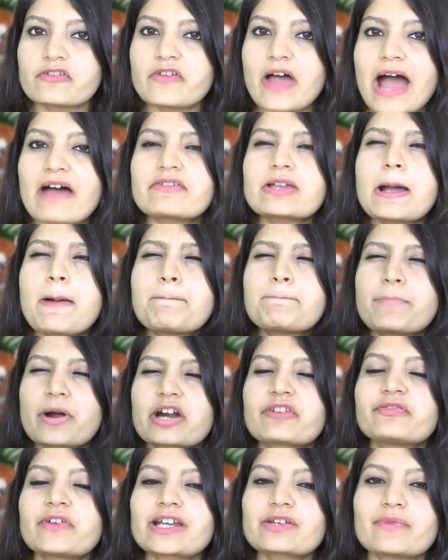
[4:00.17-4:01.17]
of having a
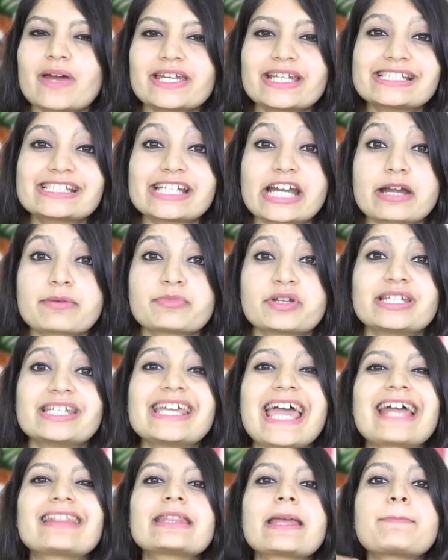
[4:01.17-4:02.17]
perfect wedding
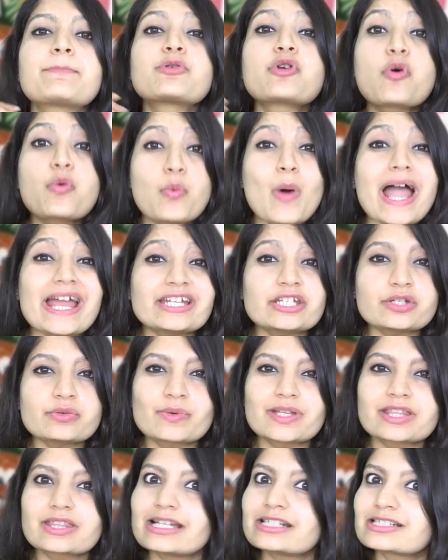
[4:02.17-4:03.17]
ceremony and they provide you
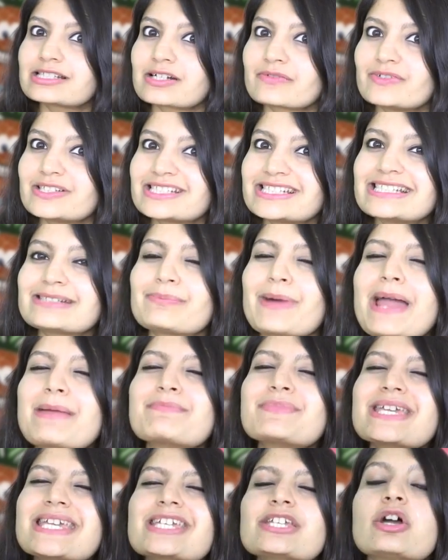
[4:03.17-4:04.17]
with their services by
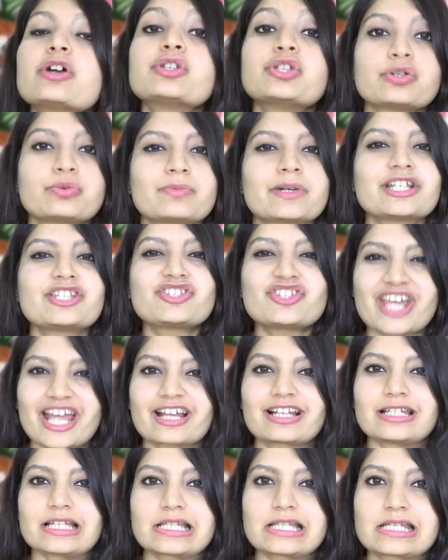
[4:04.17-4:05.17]
being your human
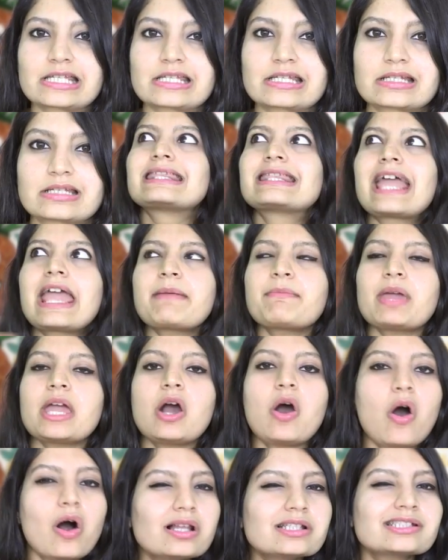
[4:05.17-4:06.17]
checklist. They may
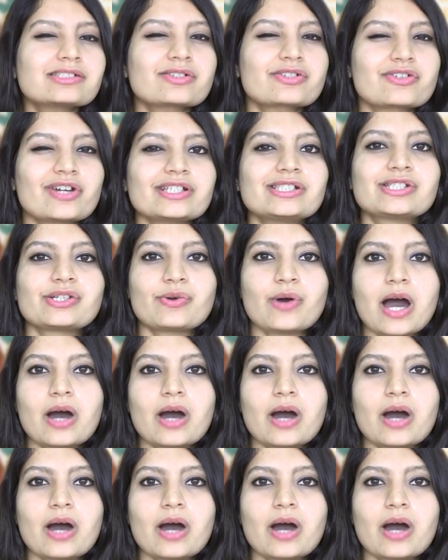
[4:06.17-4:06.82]
also stress you